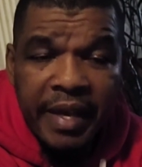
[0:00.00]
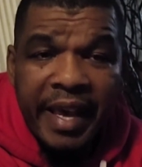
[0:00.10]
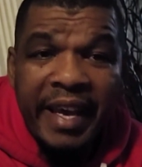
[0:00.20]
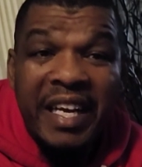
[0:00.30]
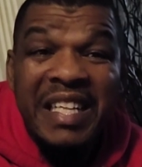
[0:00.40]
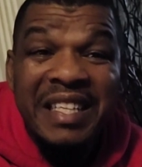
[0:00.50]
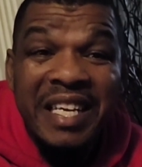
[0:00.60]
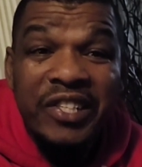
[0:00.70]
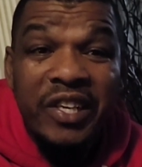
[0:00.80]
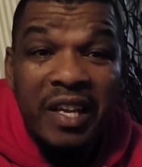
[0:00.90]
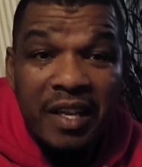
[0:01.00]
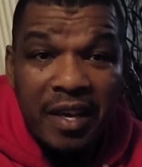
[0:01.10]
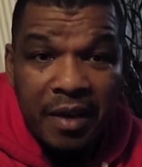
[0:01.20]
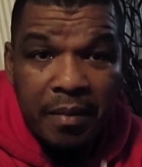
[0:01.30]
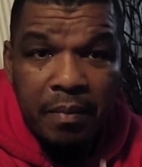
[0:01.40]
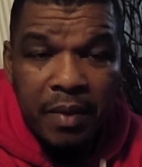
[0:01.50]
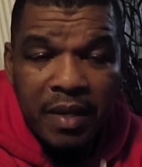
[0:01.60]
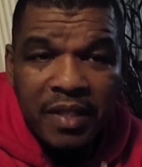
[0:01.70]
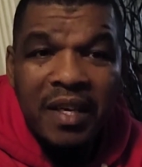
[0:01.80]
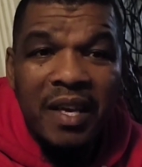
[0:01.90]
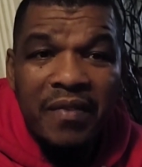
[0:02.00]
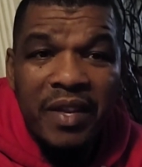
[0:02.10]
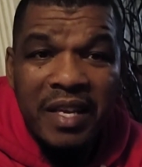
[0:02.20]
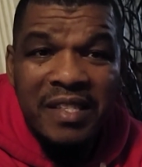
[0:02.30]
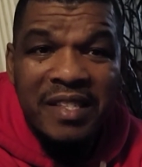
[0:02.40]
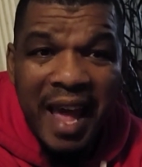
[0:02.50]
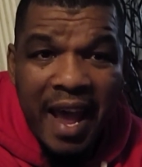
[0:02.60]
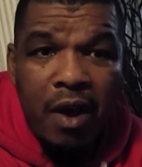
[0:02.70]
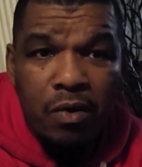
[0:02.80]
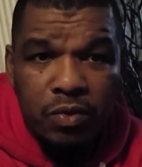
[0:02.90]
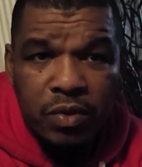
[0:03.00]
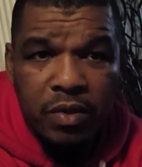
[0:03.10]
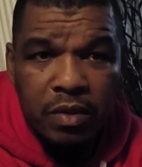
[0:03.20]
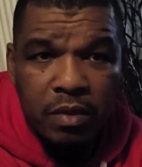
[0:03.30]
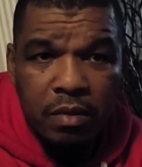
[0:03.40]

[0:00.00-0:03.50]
and conditioning him to live in his nows?